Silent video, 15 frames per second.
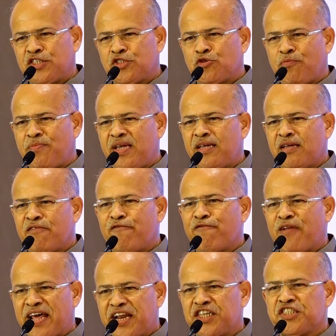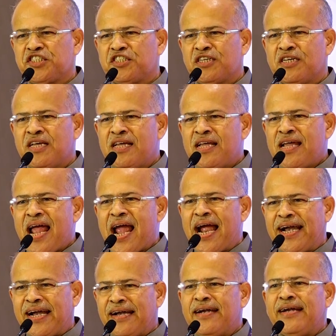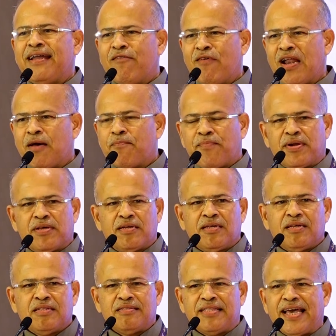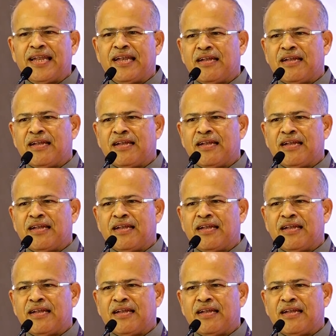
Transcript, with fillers: culture is to be flourished and developed,